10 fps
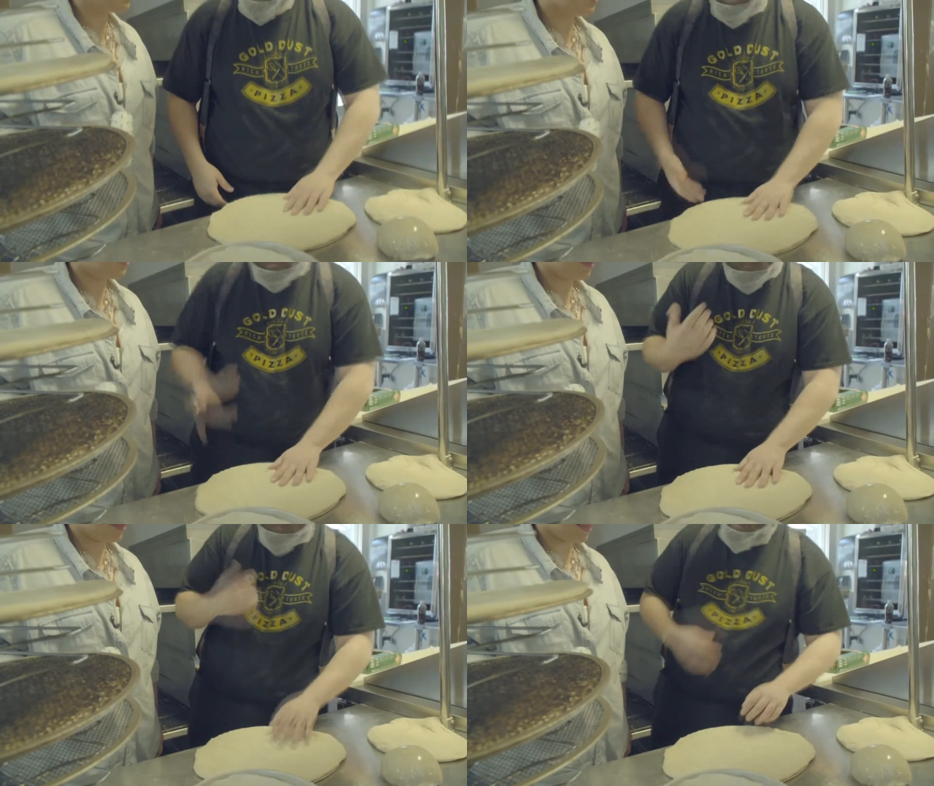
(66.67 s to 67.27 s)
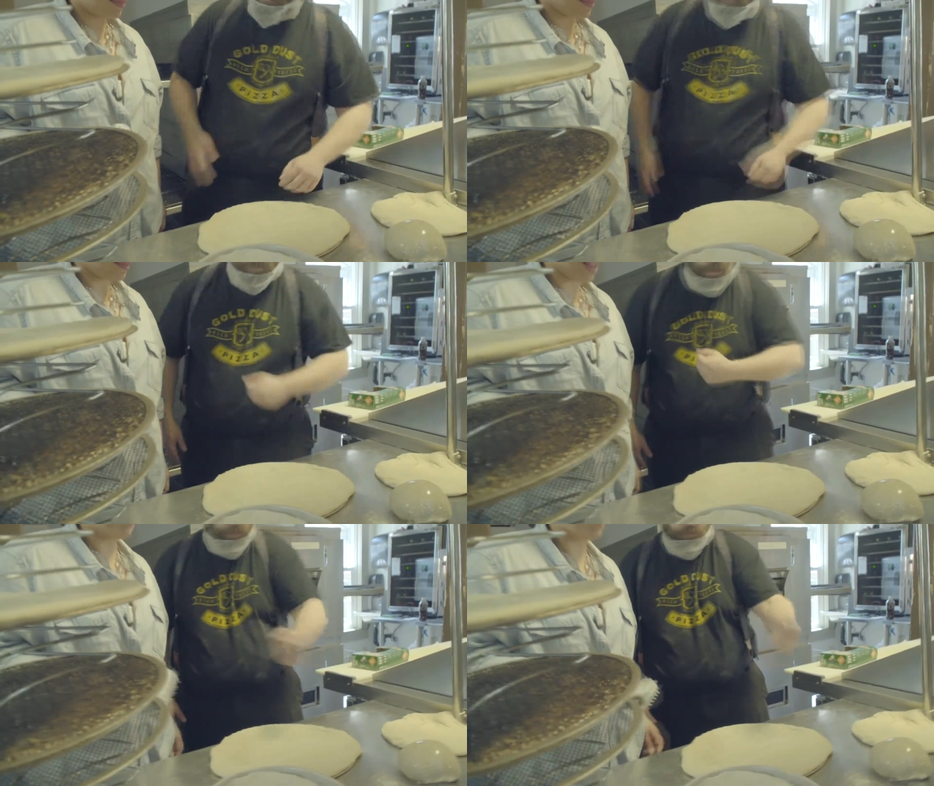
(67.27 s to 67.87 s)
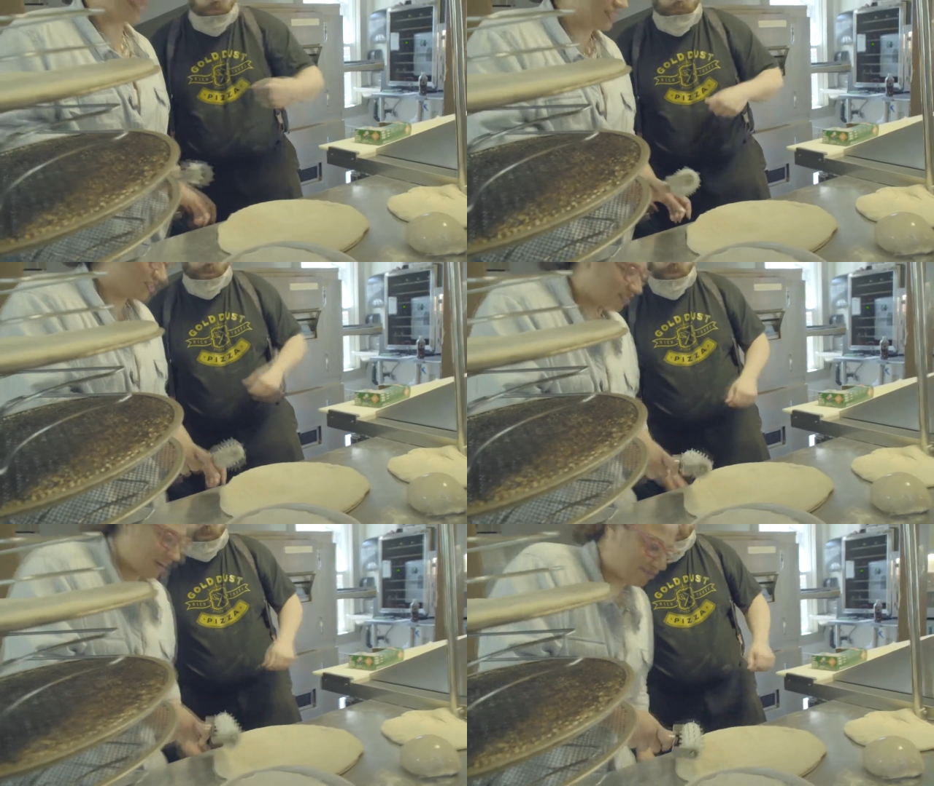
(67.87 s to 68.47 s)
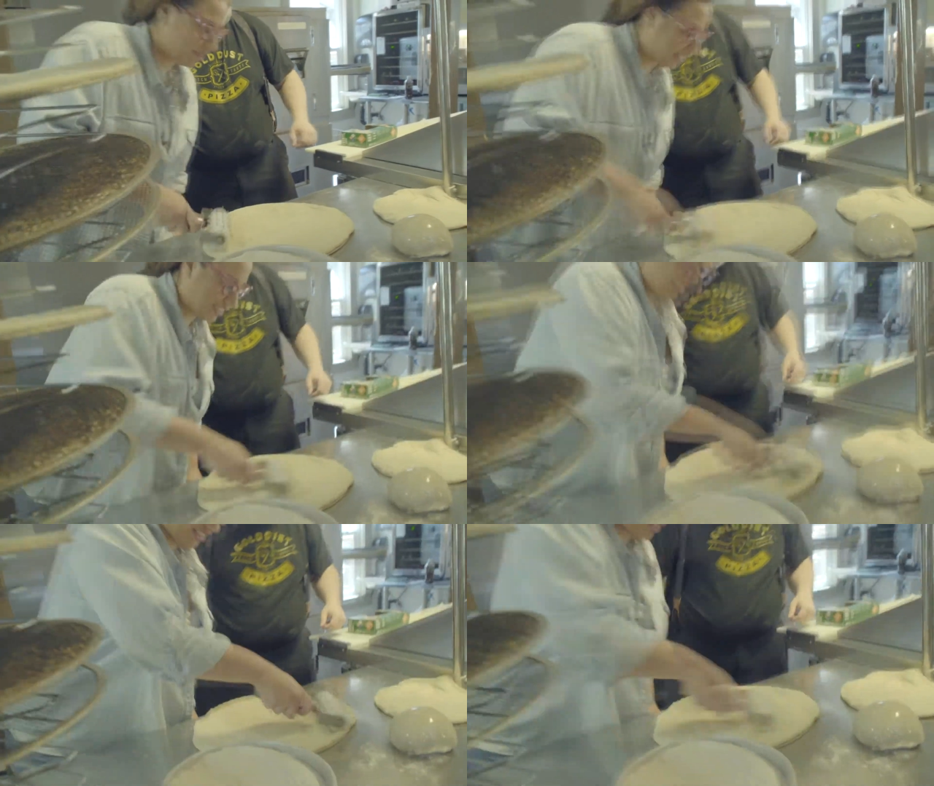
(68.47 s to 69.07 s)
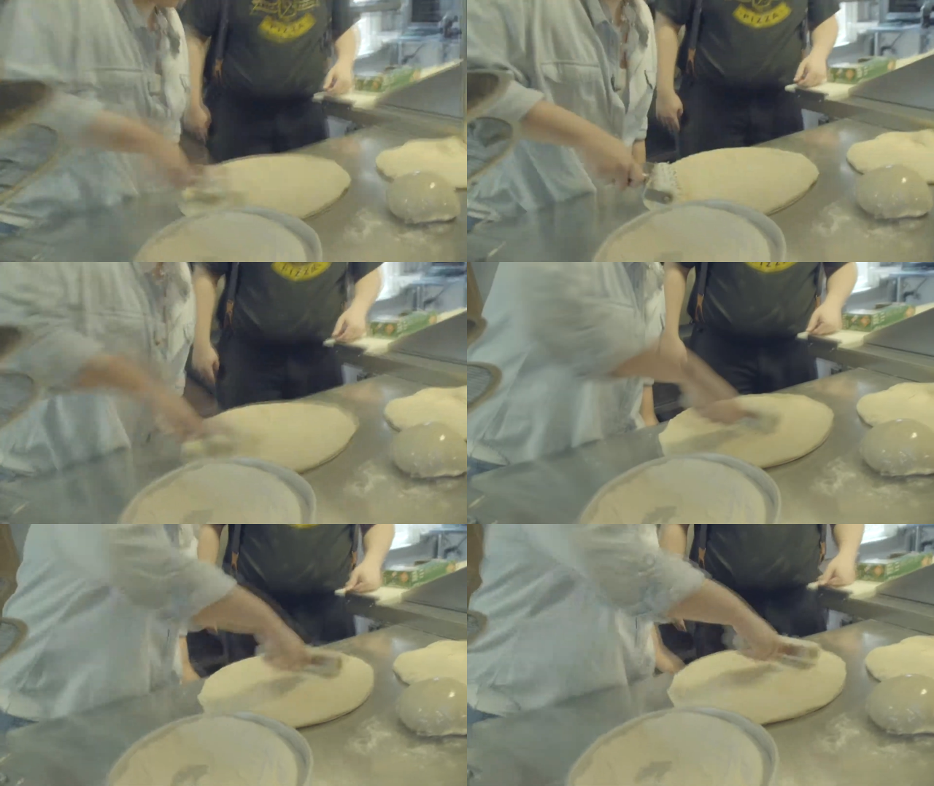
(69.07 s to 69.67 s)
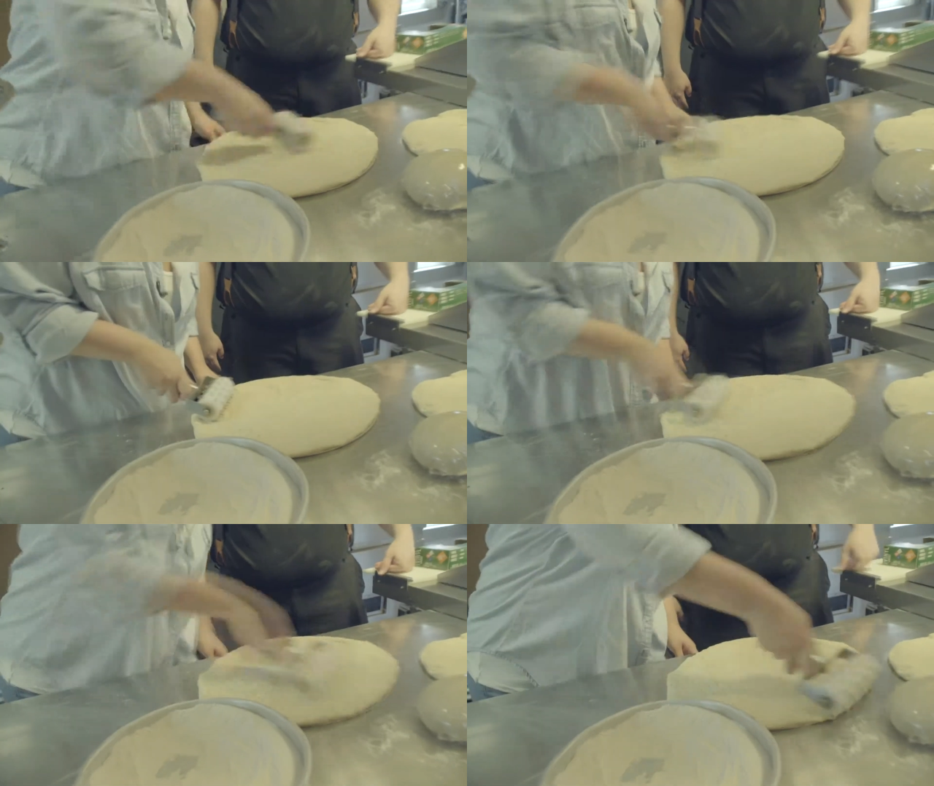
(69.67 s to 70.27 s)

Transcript: No face is visible, so there are no lips to read.